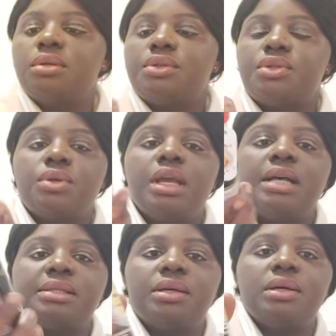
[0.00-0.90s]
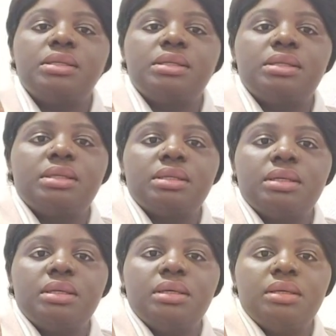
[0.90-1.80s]
soya sauce
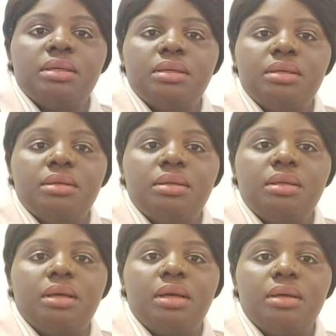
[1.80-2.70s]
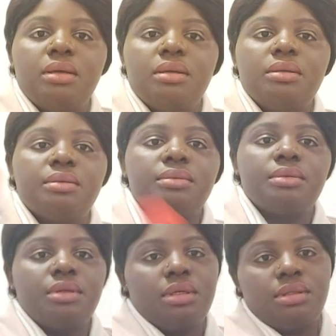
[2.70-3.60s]
yeah
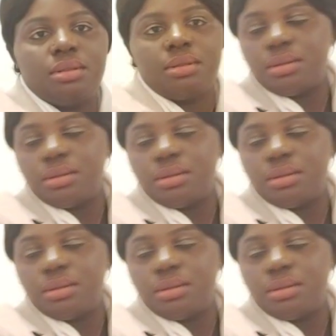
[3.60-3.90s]
see you so